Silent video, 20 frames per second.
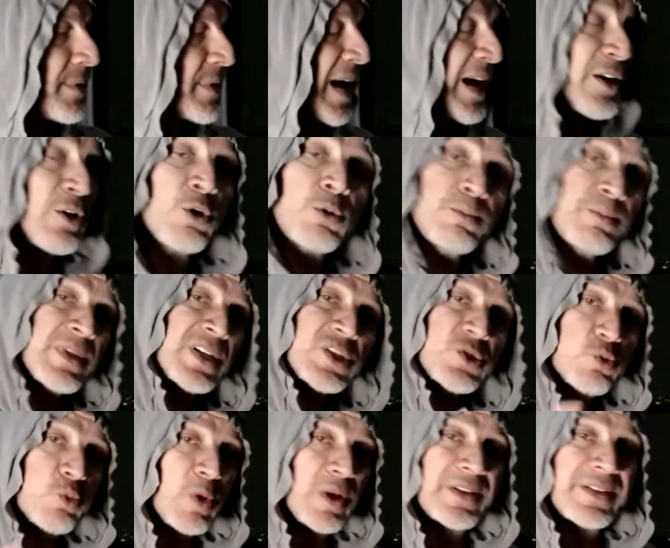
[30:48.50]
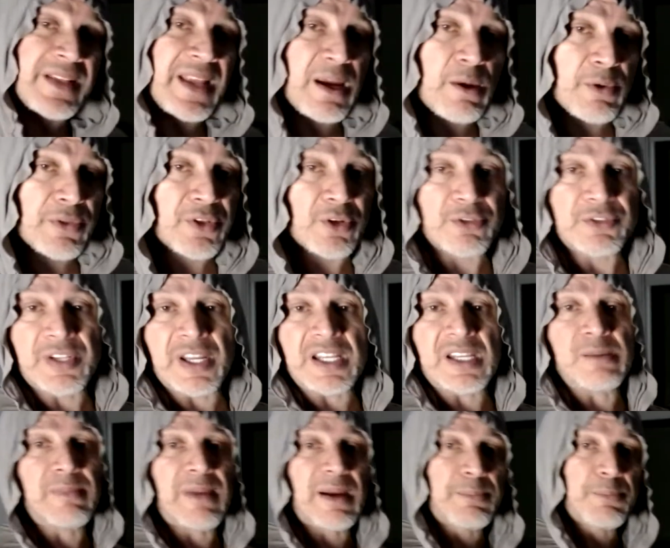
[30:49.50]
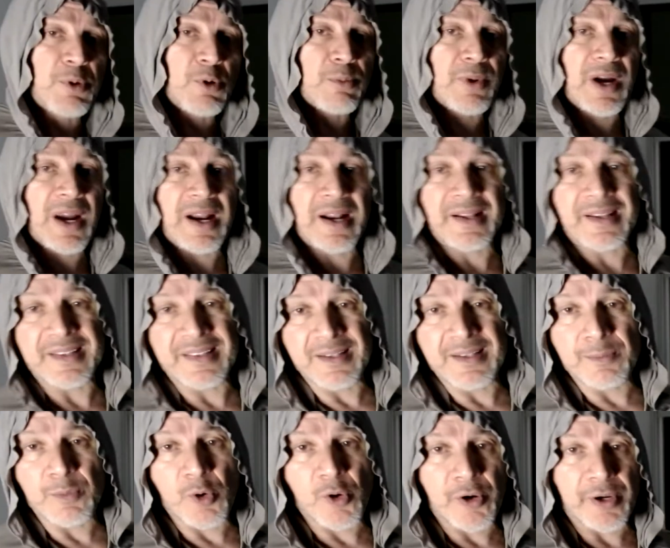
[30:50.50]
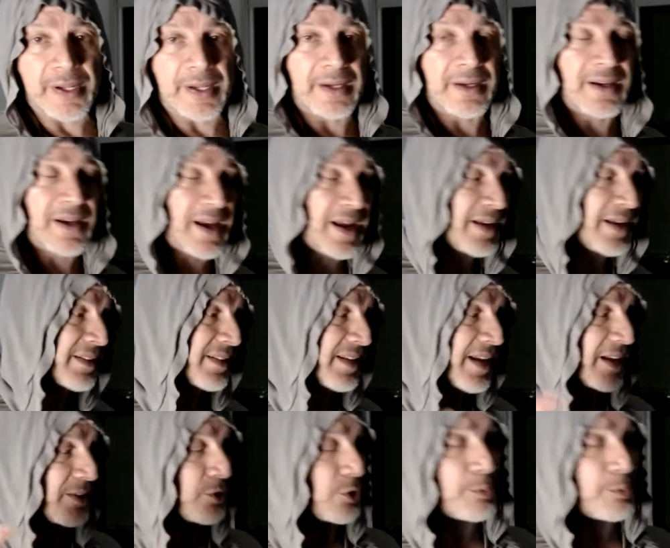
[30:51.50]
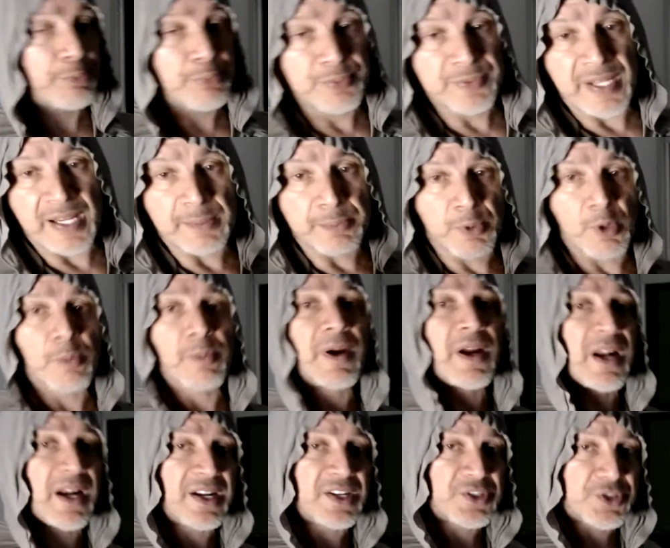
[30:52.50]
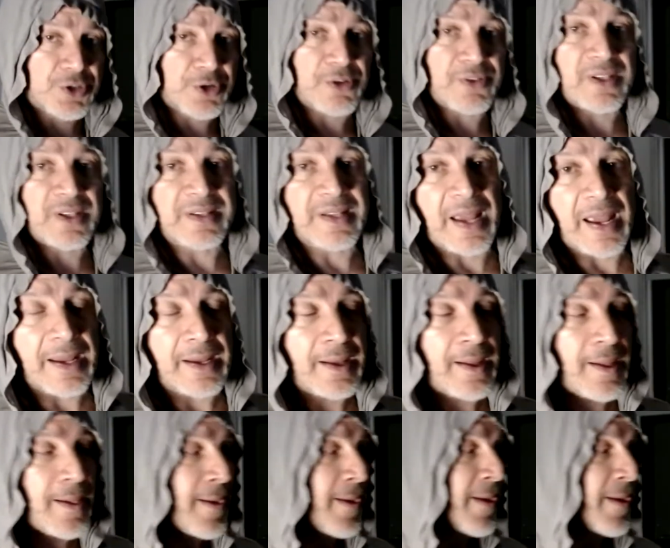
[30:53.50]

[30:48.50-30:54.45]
don't miss one day without taking my probiotic in the morning, and I do take probiotics during the day,